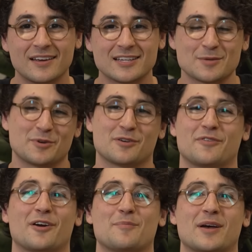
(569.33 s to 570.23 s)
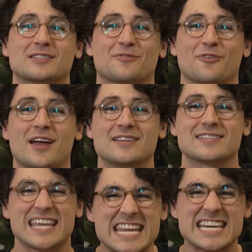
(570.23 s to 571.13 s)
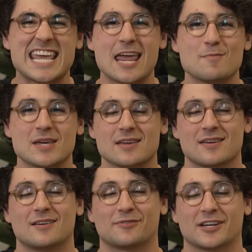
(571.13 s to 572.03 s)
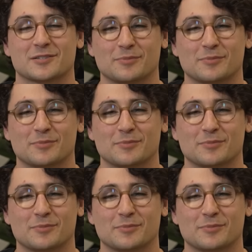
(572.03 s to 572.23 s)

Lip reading: some of your very best friends in gaming in Flesh and